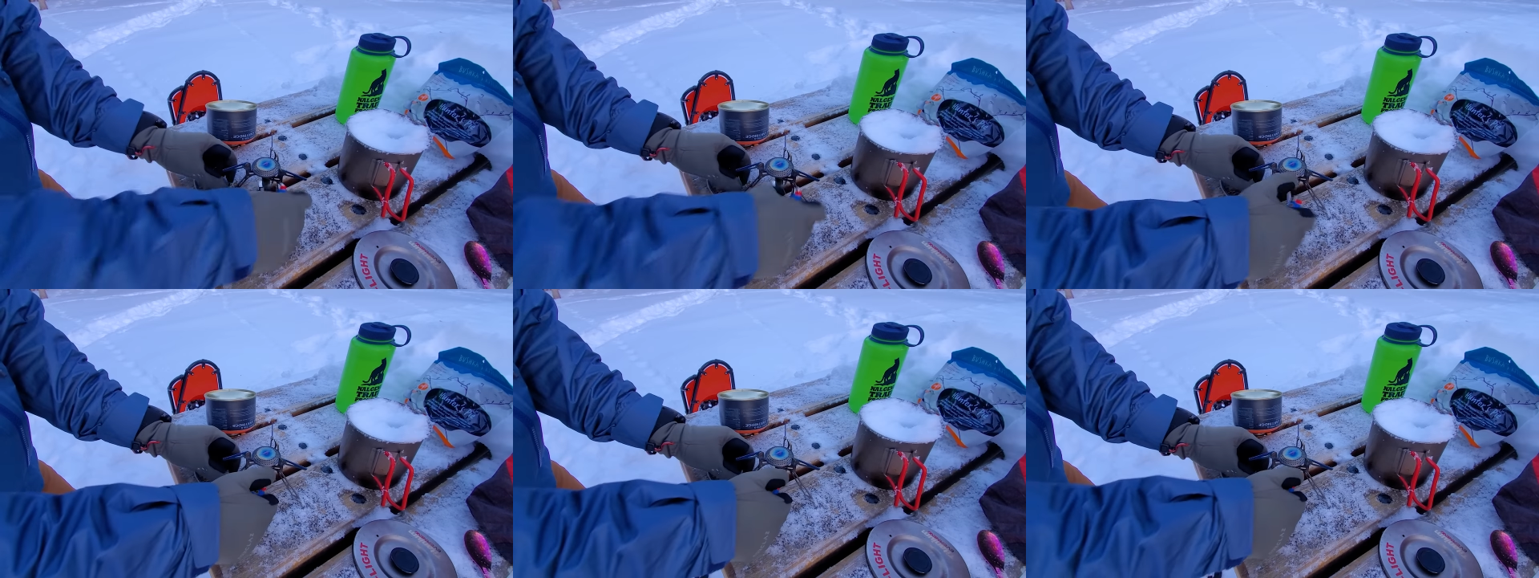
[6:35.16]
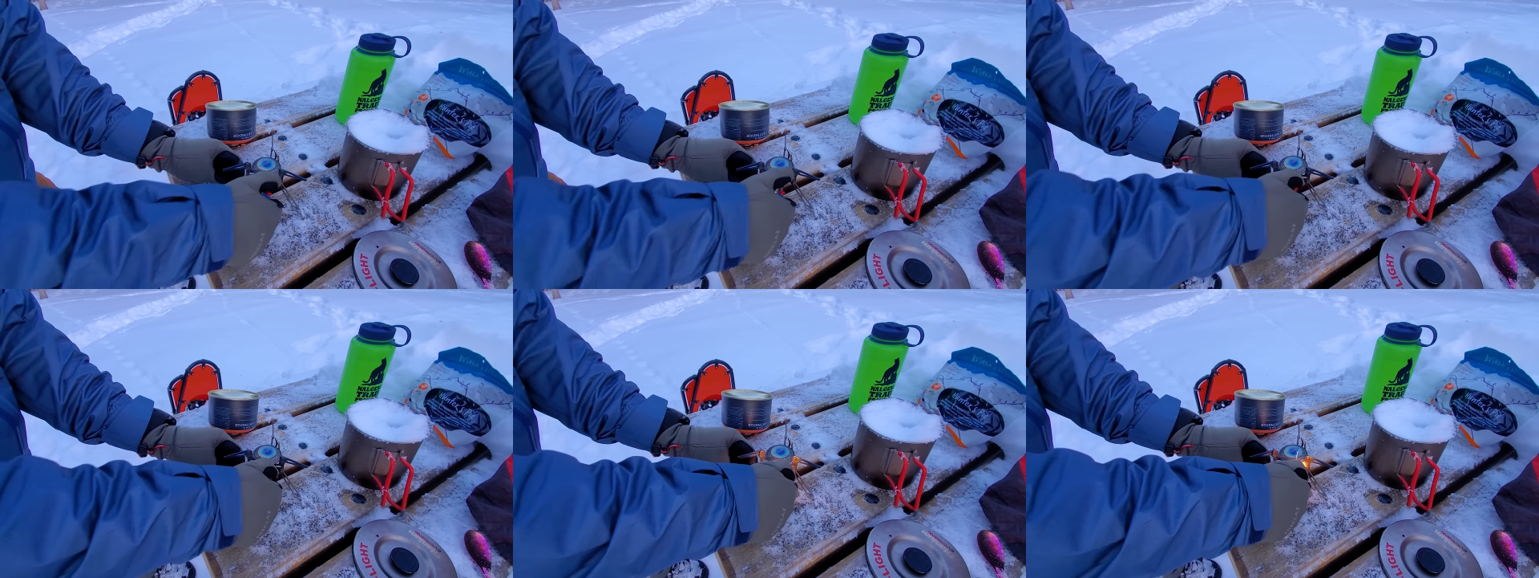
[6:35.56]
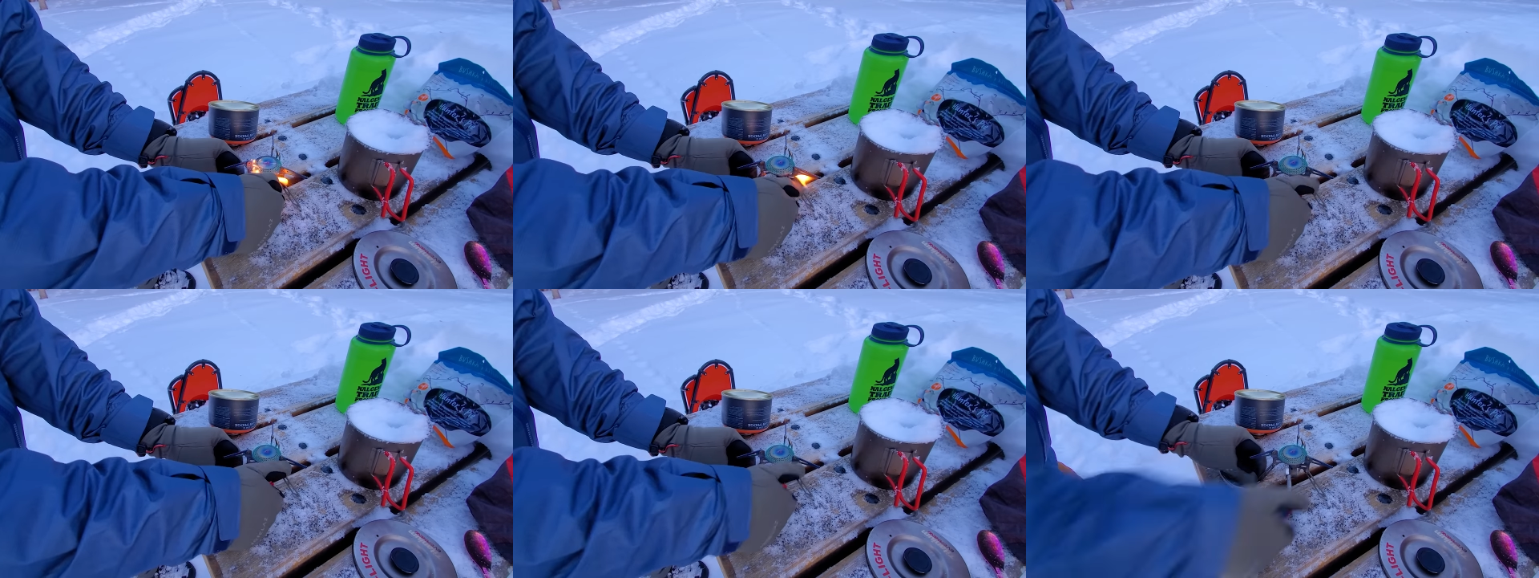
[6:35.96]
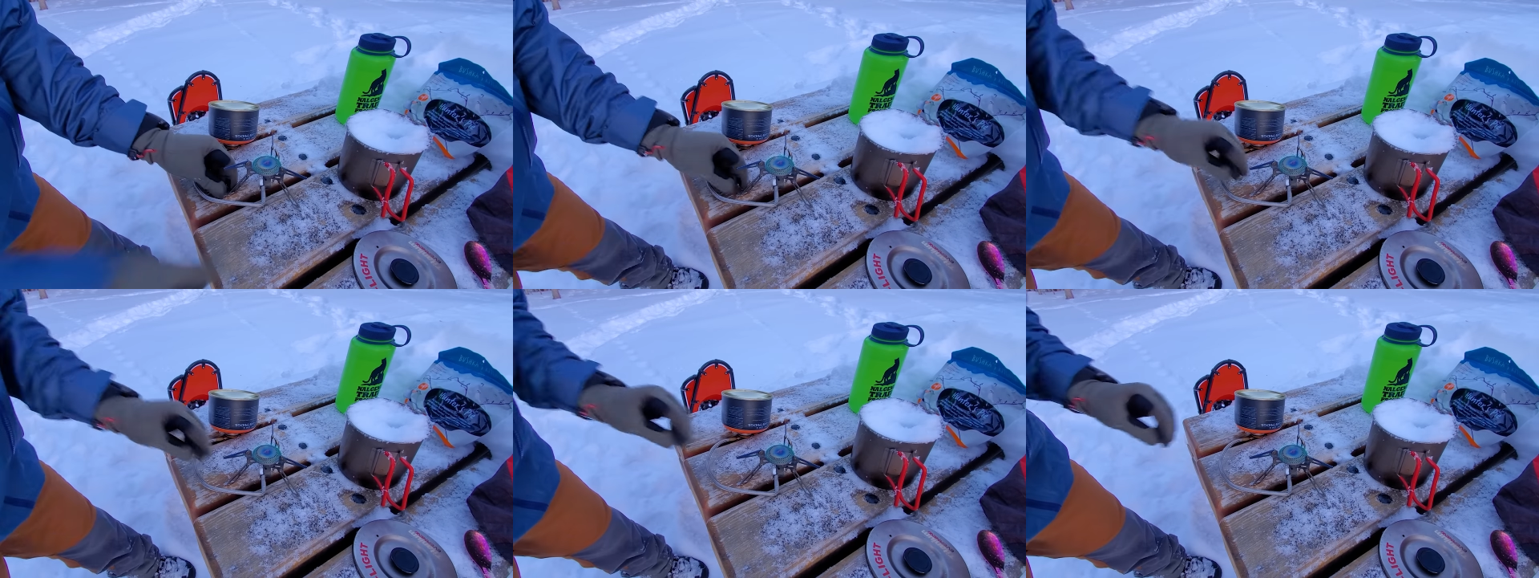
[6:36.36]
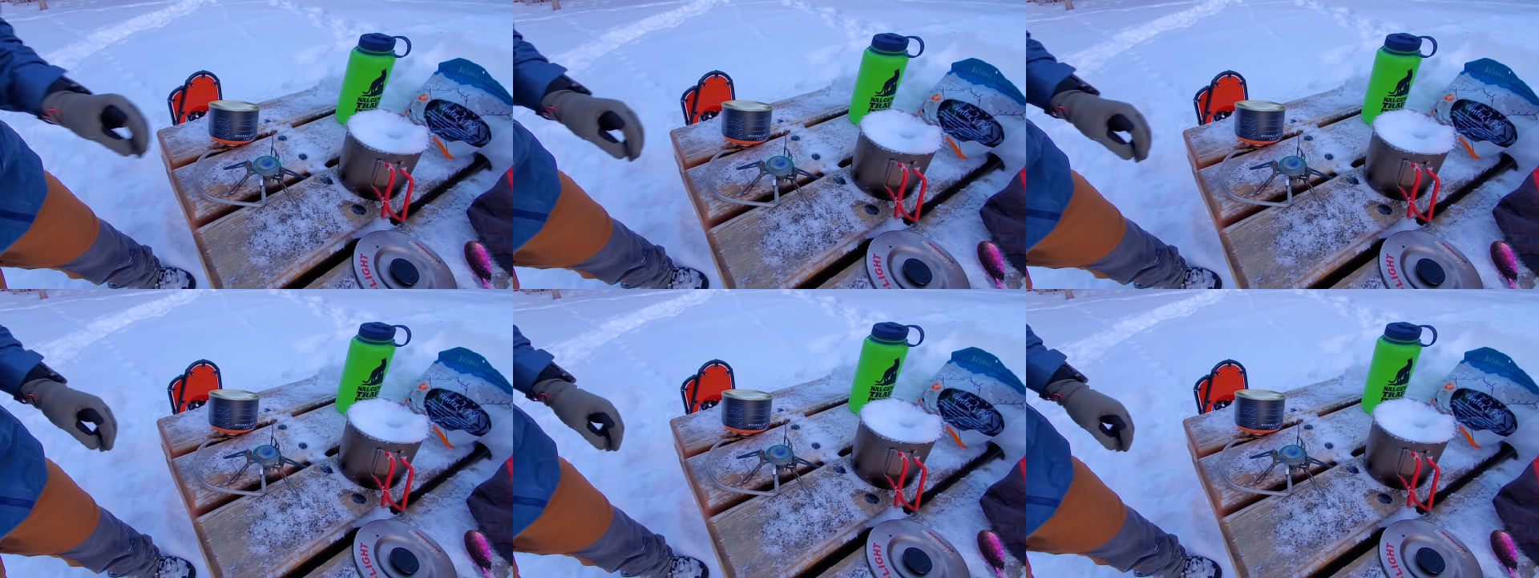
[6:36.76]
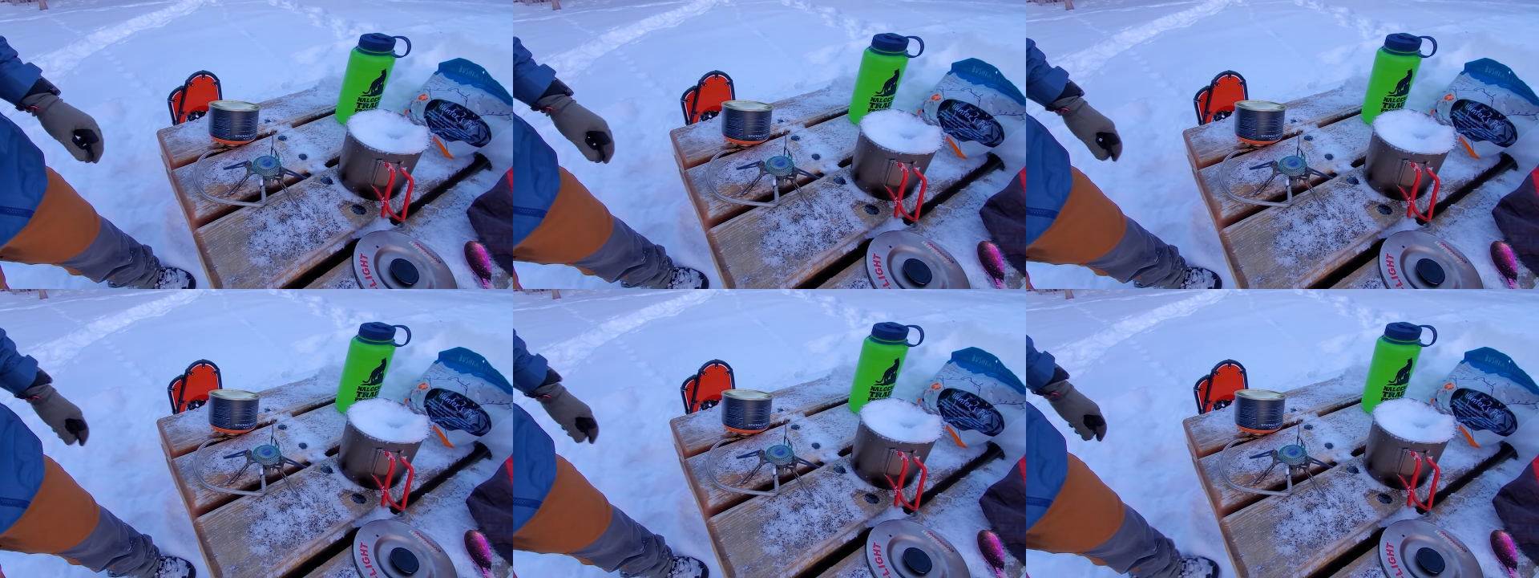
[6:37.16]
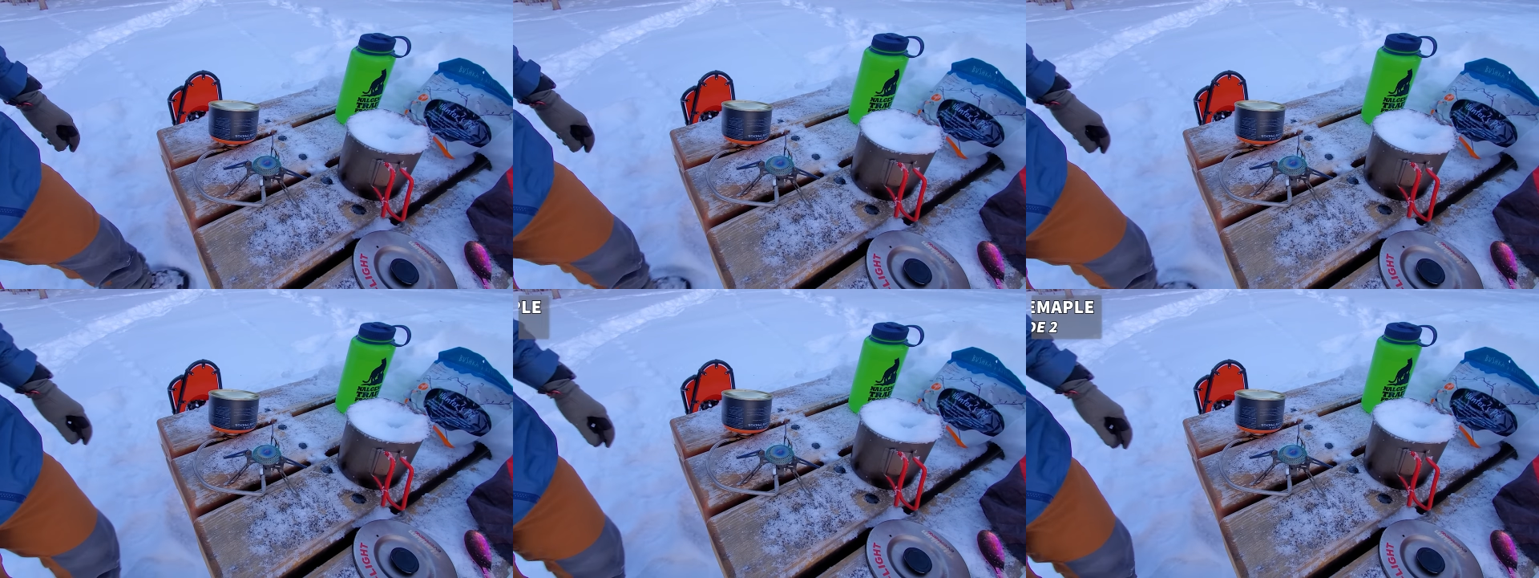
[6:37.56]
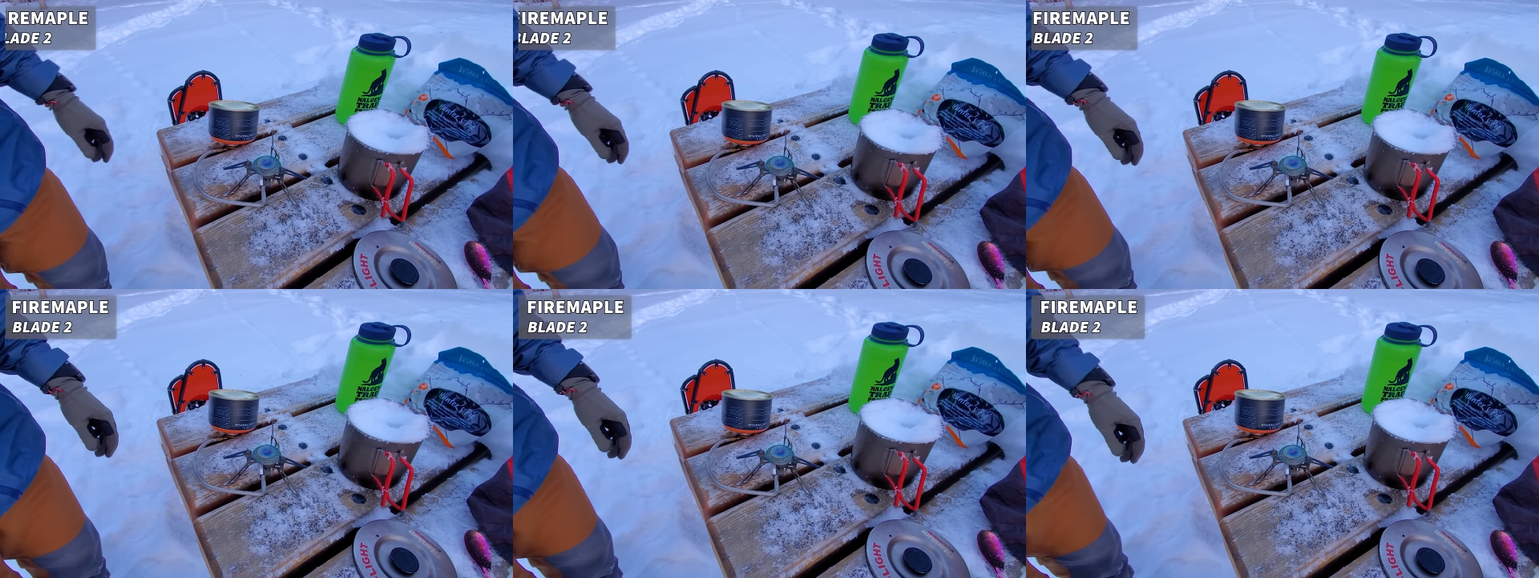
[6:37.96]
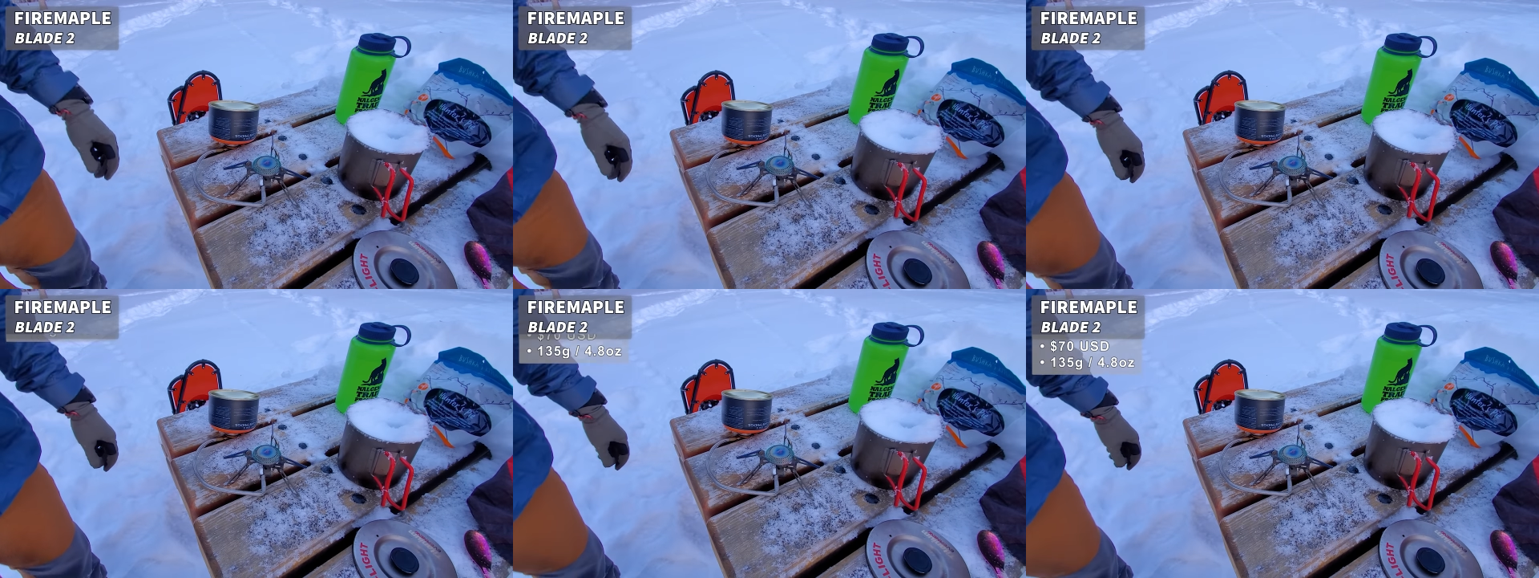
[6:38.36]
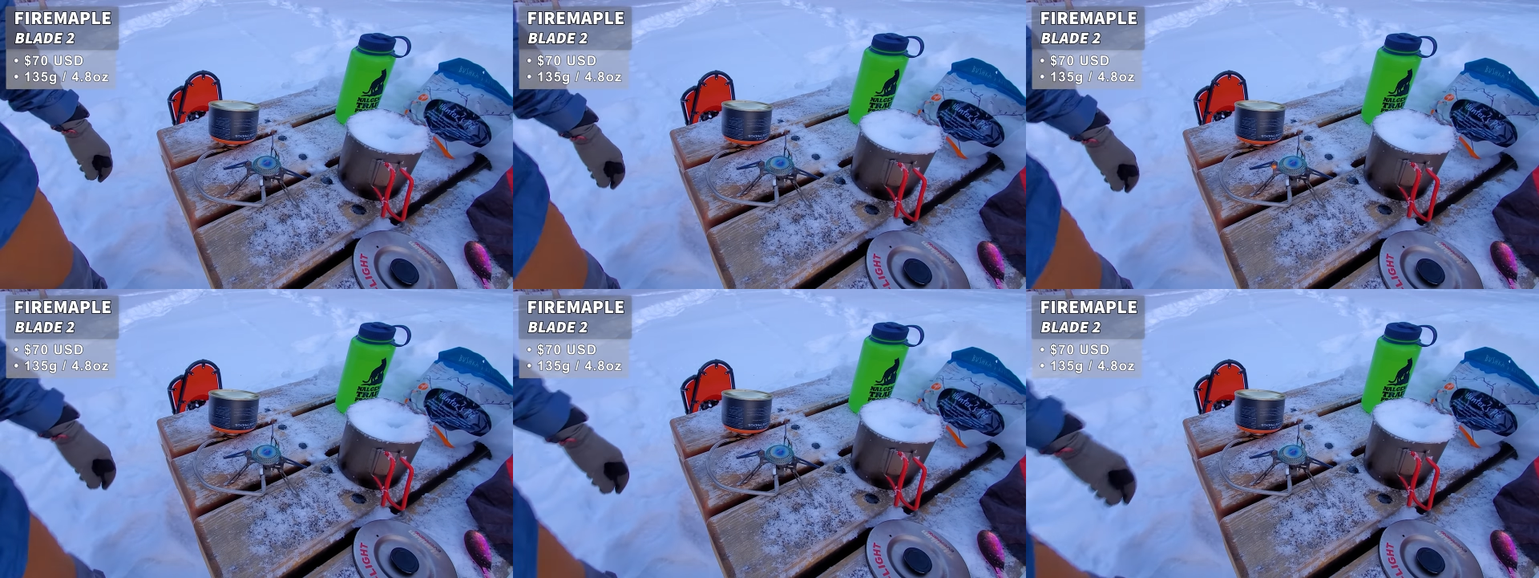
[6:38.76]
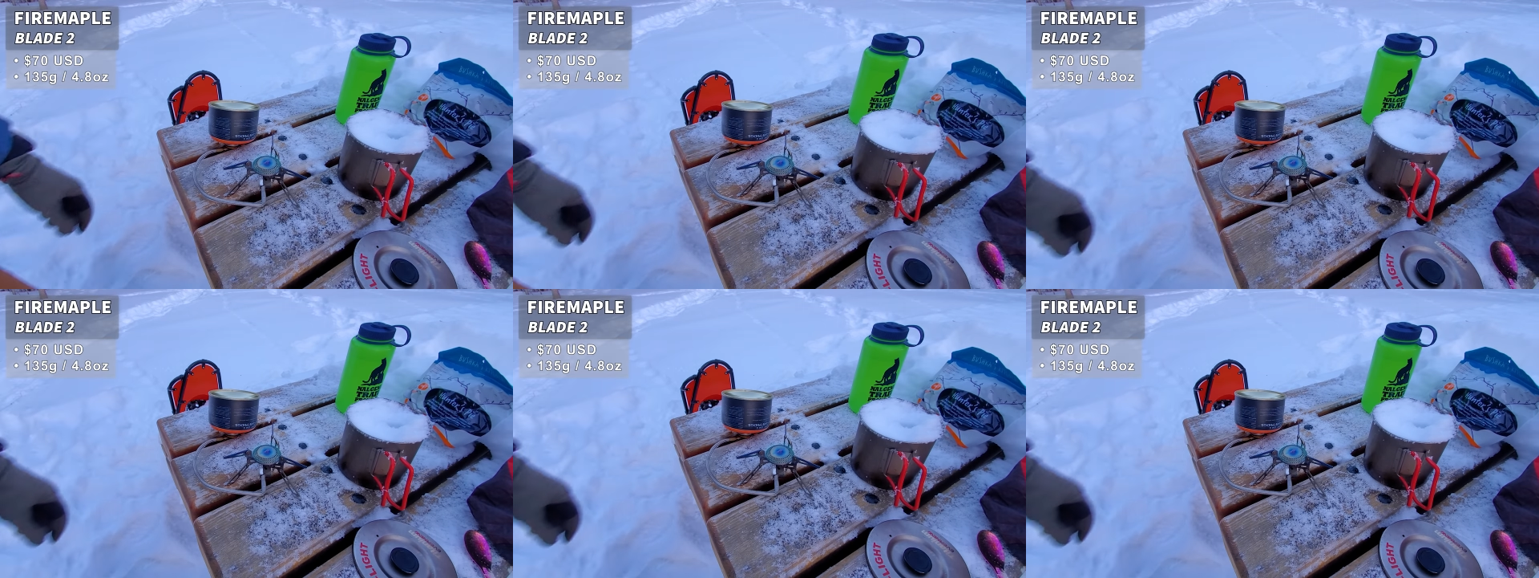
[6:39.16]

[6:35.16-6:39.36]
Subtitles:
[unreadable: no face in view]